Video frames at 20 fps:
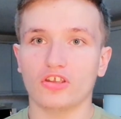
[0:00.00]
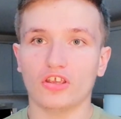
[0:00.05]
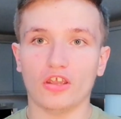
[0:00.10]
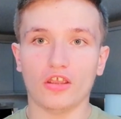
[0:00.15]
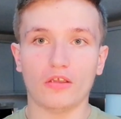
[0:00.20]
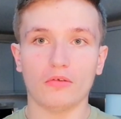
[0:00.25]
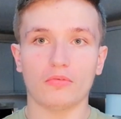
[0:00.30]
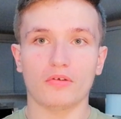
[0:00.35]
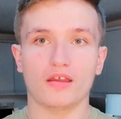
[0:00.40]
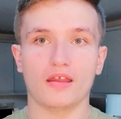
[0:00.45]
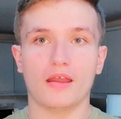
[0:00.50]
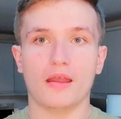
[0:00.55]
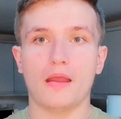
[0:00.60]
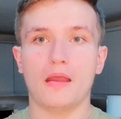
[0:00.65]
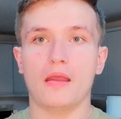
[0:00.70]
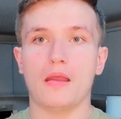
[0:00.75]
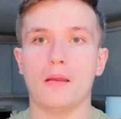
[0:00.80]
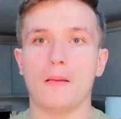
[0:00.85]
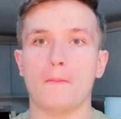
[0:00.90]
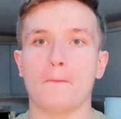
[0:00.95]
new
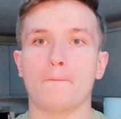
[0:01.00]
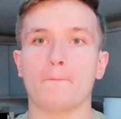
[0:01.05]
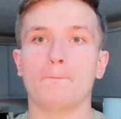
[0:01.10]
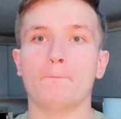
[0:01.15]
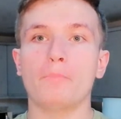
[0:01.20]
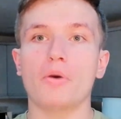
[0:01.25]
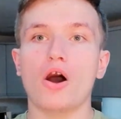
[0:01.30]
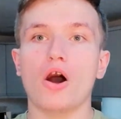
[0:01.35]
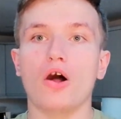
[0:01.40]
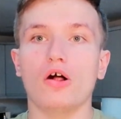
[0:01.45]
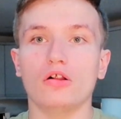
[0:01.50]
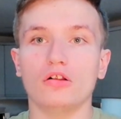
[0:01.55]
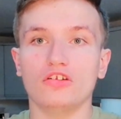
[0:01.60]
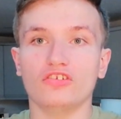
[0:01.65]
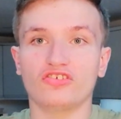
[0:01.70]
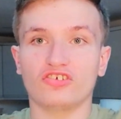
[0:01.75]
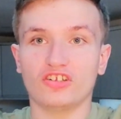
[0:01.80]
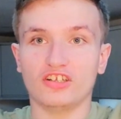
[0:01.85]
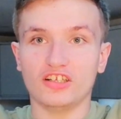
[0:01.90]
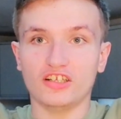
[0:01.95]

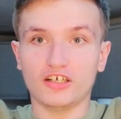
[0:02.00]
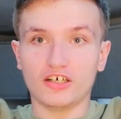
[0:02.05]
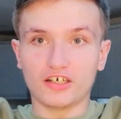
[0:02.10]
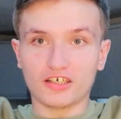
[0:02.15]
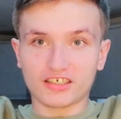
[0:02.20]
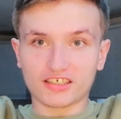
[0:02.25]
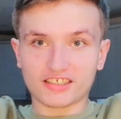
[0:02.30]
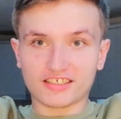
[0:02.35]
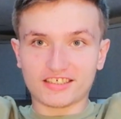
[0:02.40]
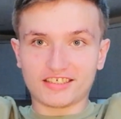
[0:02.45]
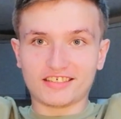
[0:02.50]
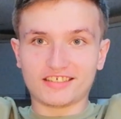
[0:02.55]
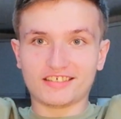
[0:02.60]
bald look.